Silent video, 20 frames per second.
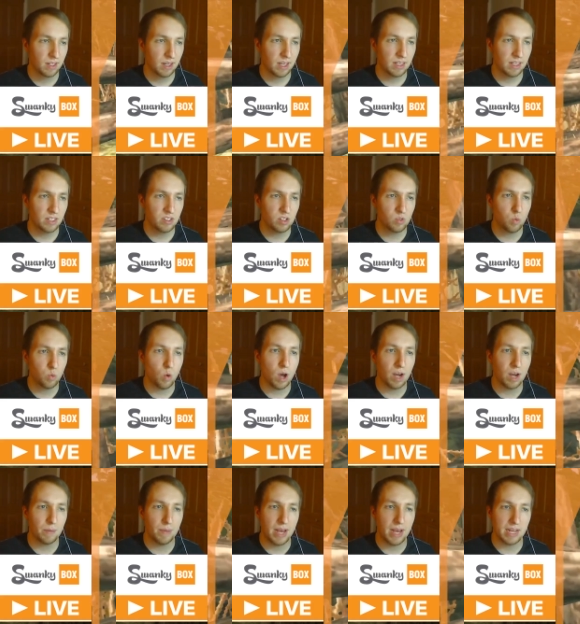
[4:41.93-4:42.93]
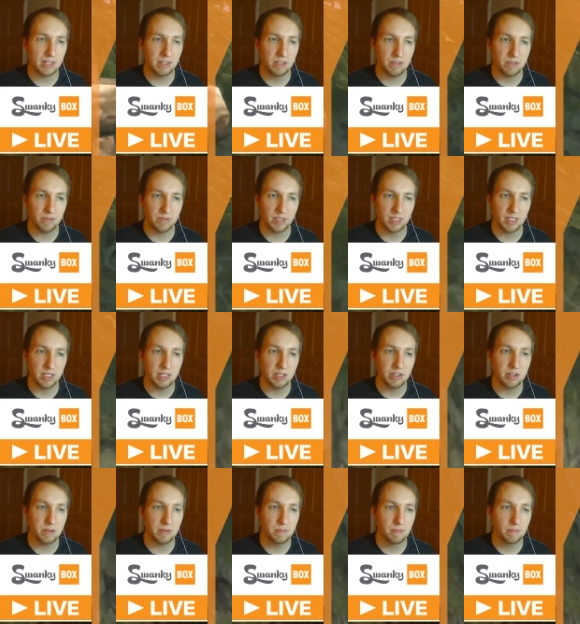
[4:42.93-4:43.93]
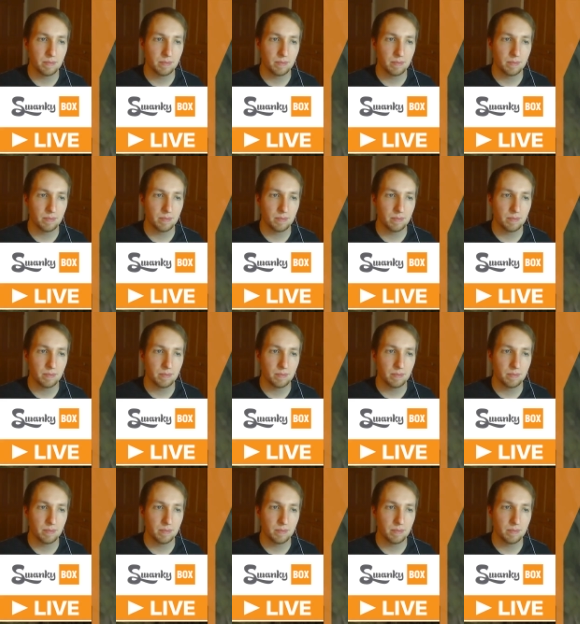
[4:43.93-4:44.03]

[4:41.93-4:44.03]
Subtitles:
And let's just walk back into the village.